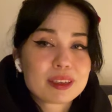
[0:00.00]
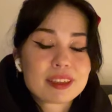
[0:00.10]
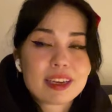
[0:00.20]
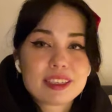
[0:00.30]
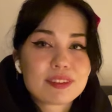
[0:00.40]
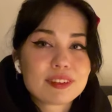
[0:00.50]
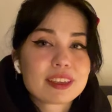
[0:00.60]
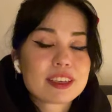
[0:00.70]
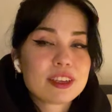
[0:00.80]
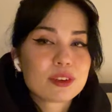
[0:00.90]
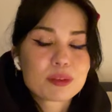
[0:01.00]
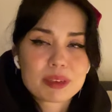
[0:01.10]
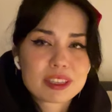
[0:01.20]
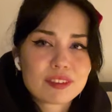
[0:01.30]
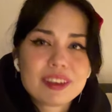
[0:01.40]
they're definitely not,
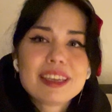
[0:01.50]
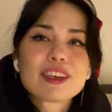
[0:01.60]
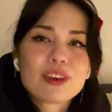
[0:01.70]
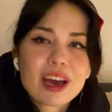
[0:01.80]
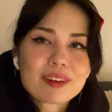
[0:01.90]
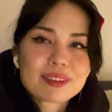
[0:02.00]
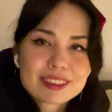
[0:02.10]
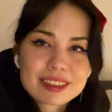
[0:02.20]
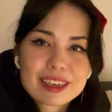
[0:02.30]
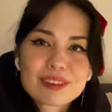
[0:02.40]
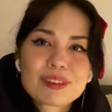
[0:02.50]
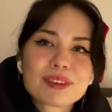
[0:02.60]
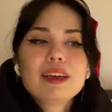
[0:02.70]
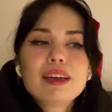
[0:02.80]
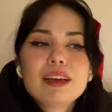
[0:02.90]
but the feeling you have inside of you